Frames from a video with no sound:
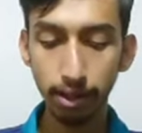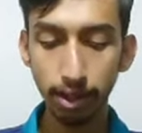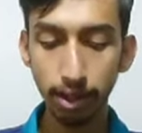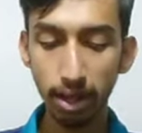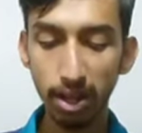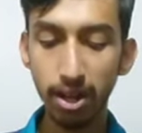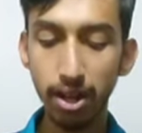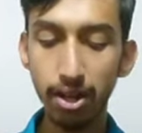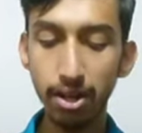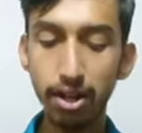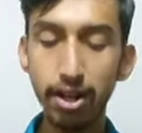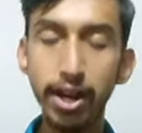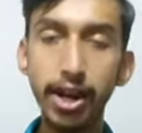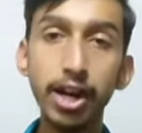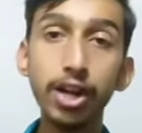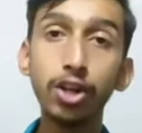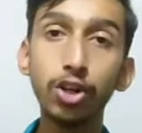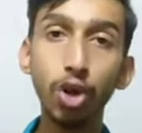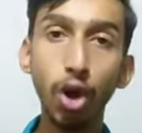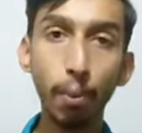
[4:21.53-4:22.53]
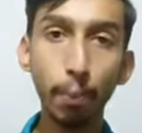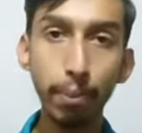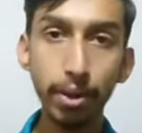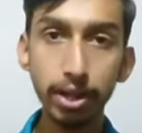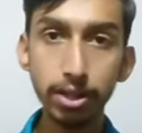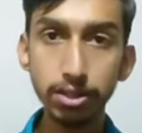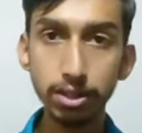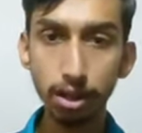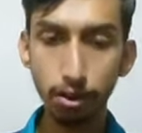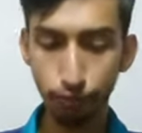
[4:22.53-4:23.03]
related
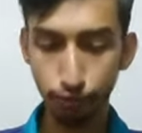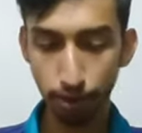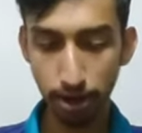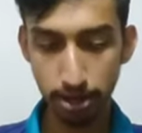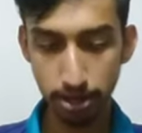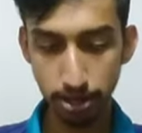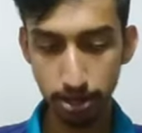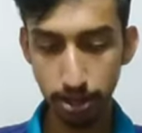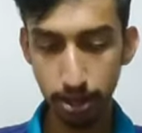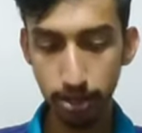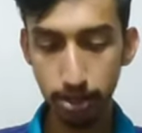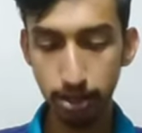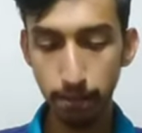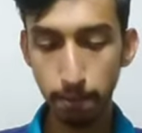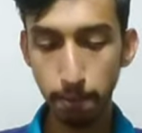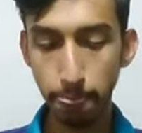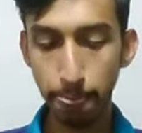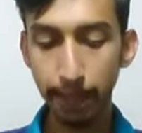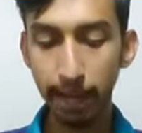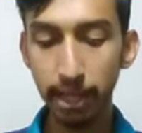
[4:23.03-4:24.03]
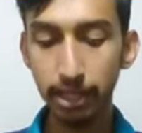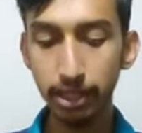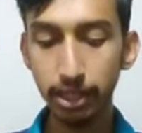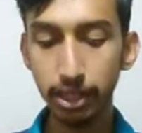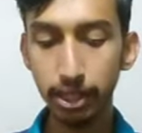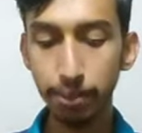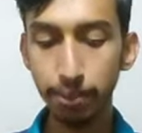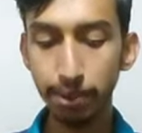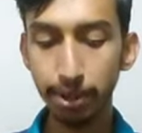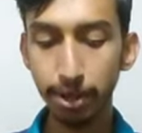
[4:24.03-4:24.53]
topics. First is
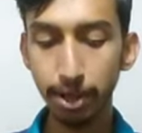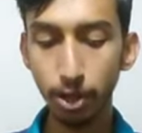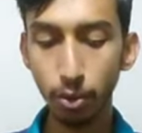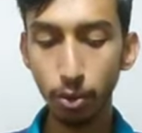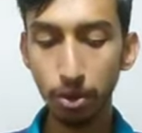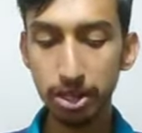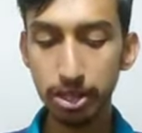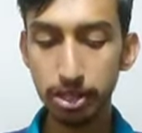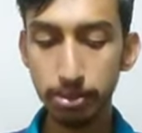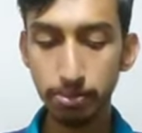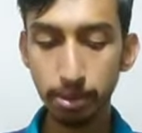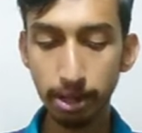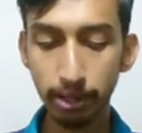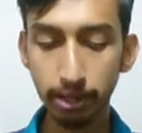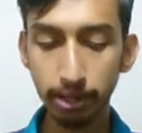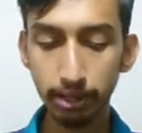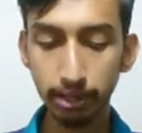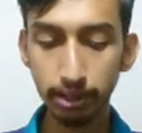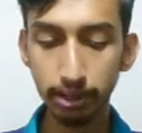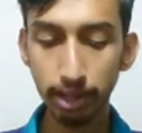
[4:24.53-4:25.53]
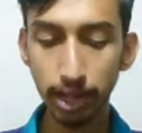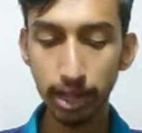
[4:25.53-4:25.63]
HTTP request method,